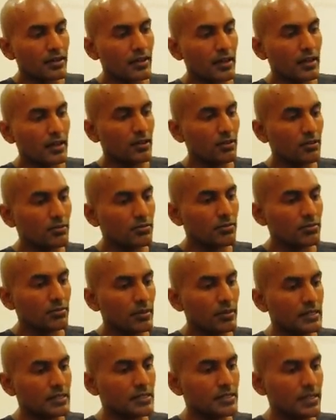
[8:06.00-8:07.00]
Now,
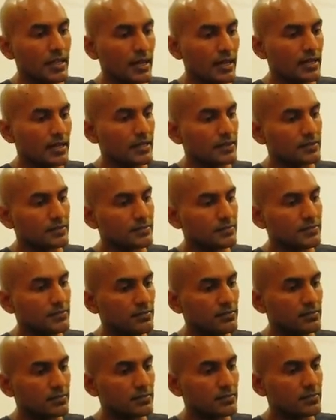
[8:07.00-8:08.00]
what is Dhyana?
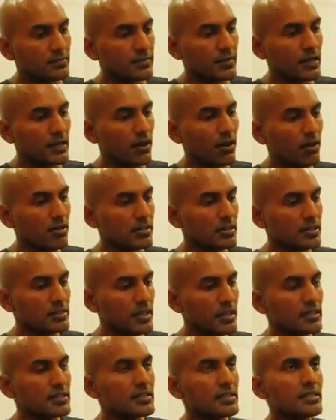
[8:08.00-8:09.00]
When all the
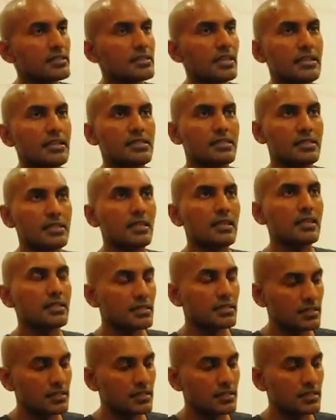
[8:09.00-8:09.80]
senses are stilled,